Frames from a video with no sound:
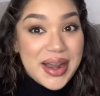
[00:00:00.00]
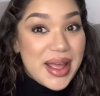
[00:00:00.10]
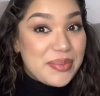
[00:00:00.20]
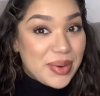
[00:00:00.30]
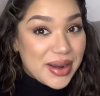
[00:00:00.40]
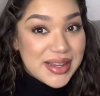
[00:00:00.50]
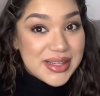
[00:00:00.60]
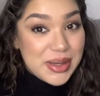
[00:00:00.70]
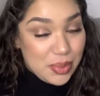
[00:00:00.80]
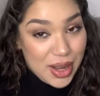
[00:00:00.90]
I have
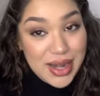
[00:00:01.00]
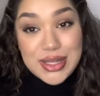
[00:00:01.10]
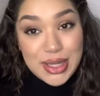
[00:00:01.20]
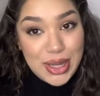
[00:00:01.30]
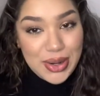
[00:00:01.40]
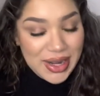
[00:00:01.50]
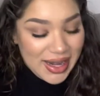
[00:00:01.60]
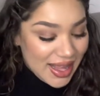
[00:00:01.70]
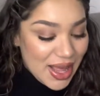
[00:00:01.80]
pregnancy brain, it's lingering.